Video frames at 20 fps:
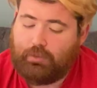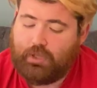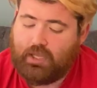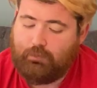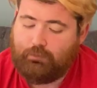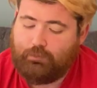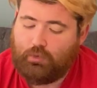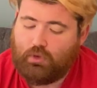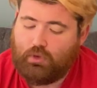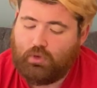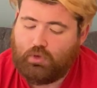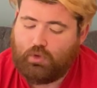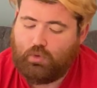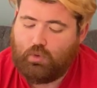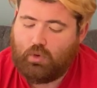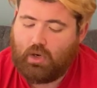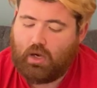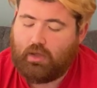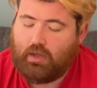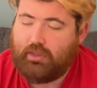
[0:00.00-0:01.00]
people
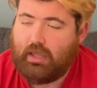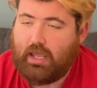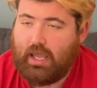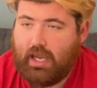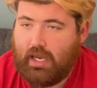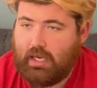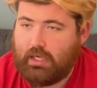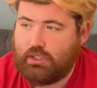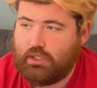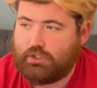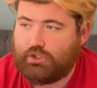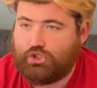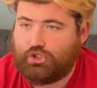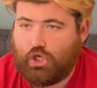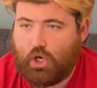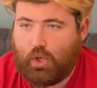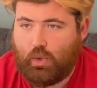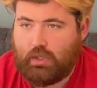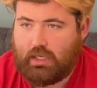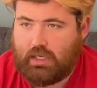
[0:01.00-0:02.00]
who are the haters
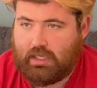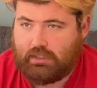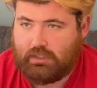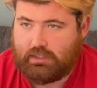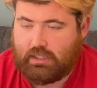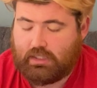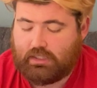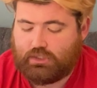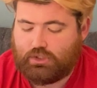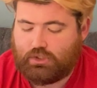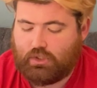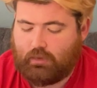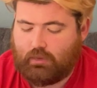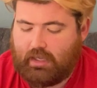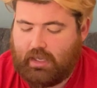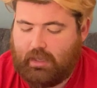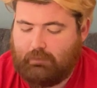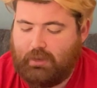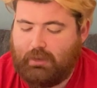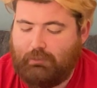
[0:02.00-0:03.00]
don't exist,
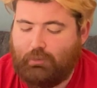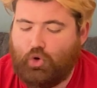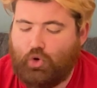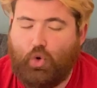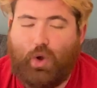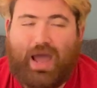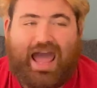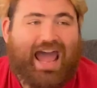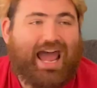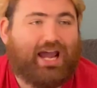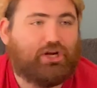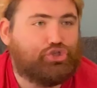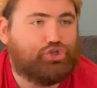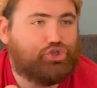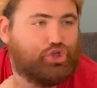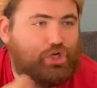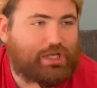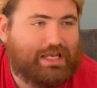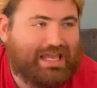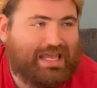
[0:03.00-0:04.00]
okay? People who
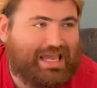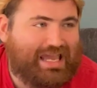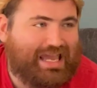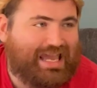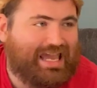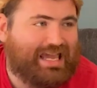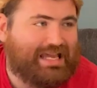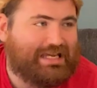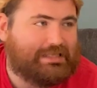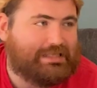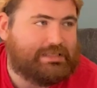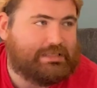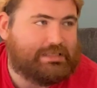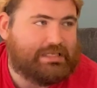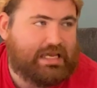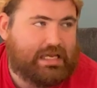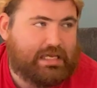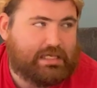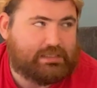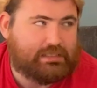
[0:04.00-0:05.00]
actually
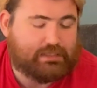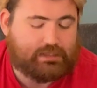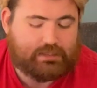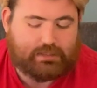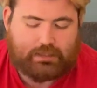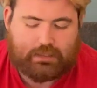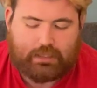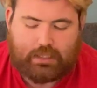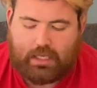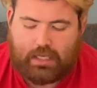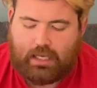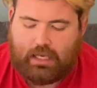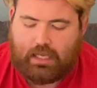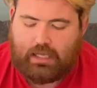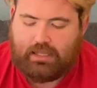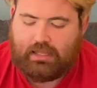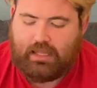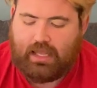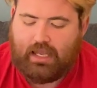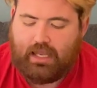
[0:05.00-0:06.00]
exist,
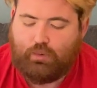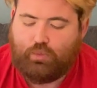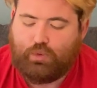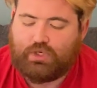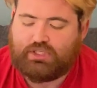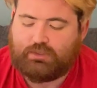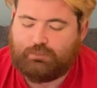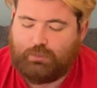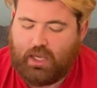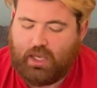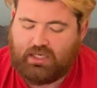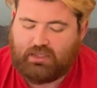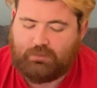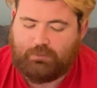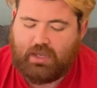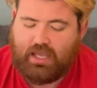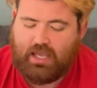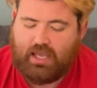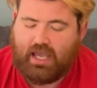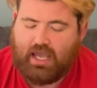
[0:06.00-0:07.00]
they respect
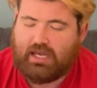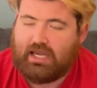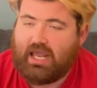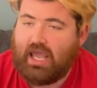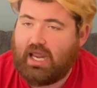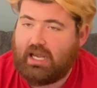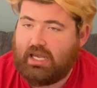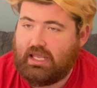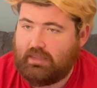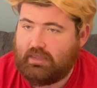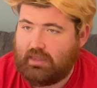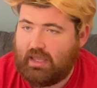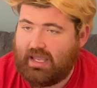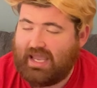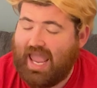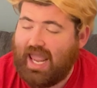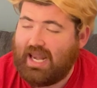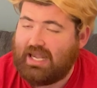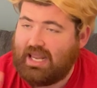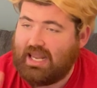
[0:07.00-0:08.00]
me and anything
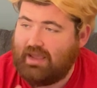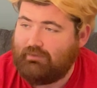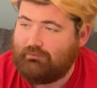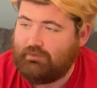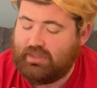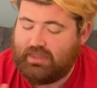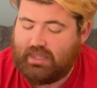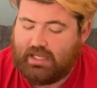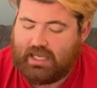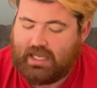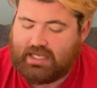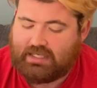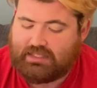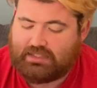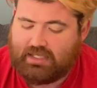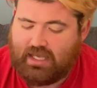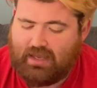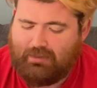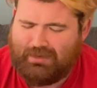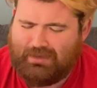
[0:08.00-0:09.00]
and everything I
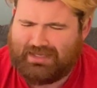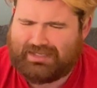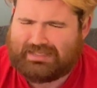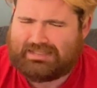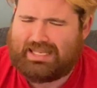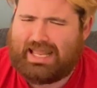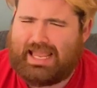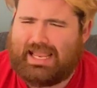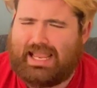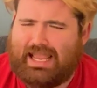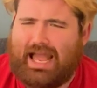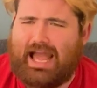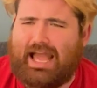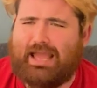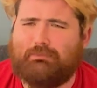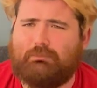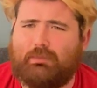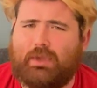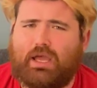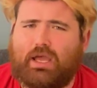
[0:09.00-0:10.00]
say because, like,
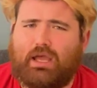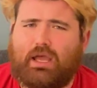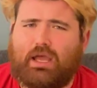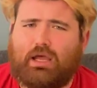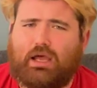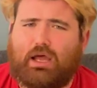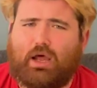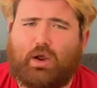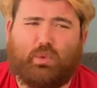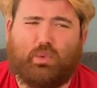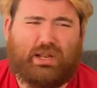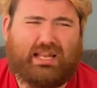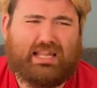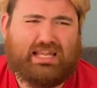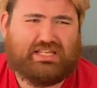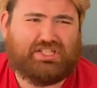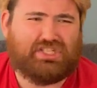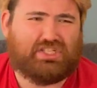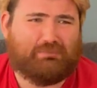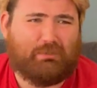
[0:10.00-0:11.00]
I'm a
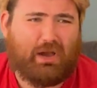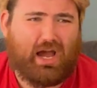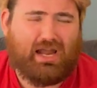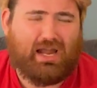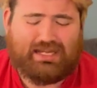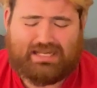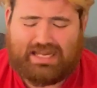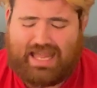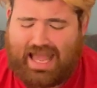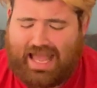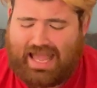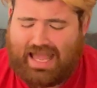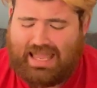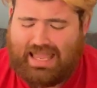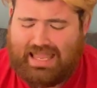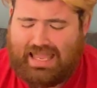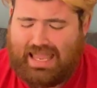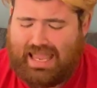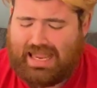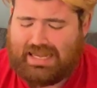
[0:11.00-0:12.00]
really smart
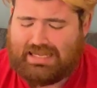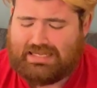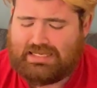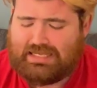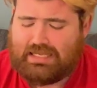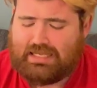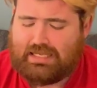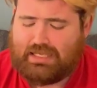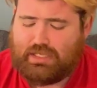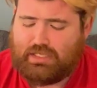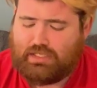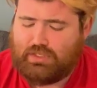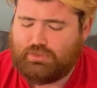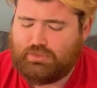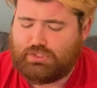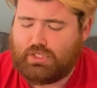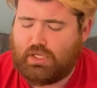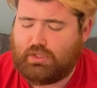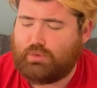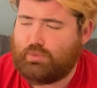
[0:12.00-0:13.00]
guy. And you
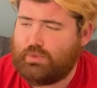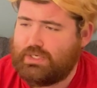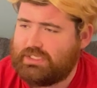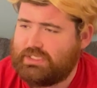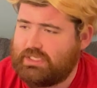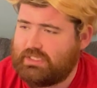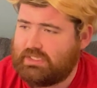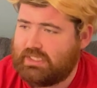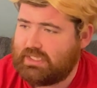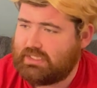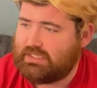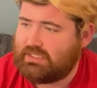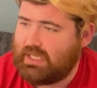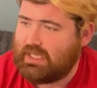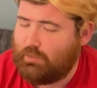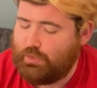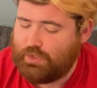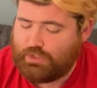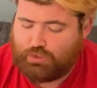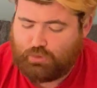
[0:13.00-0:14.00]
saw the recent test. I
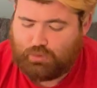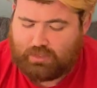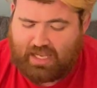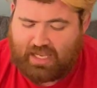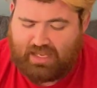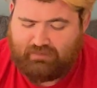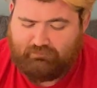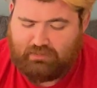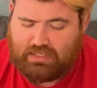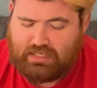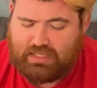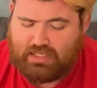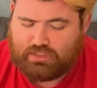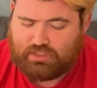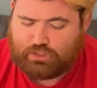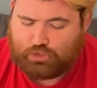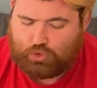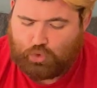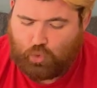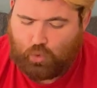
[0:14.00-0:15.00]
went to an Ivy League
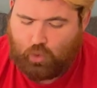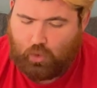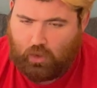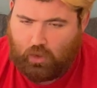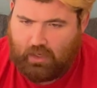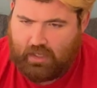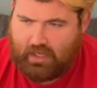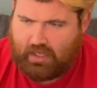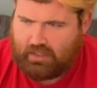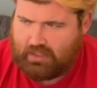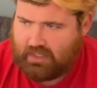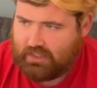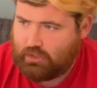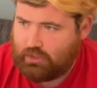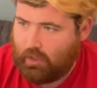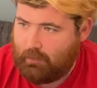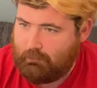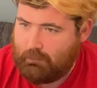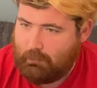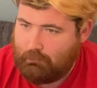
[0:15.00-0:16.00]
school. They
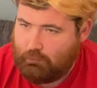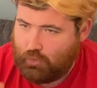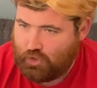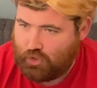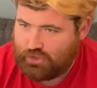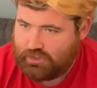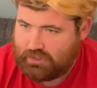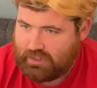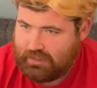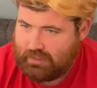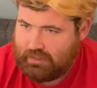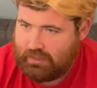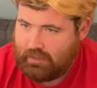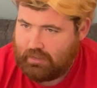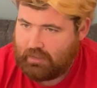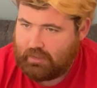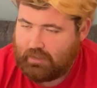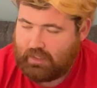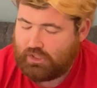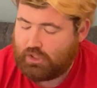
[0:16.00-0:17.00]
taught me person,
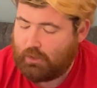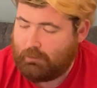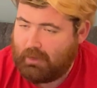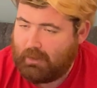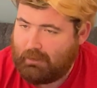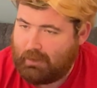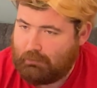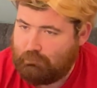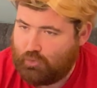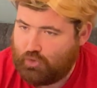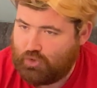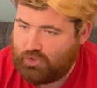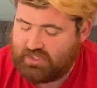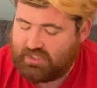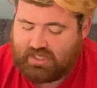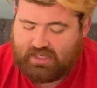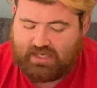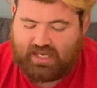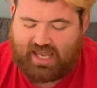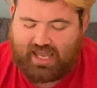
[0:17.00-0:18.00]
tell me about
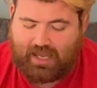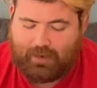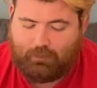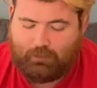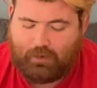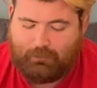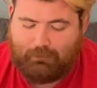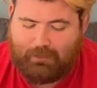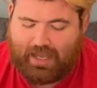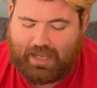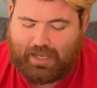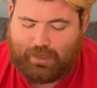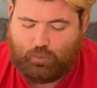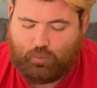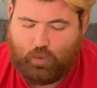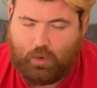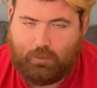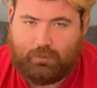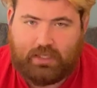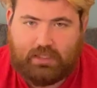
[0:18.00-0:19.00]
person, camera, man,
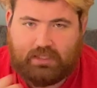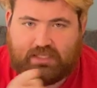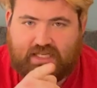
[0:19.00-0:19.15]
woman,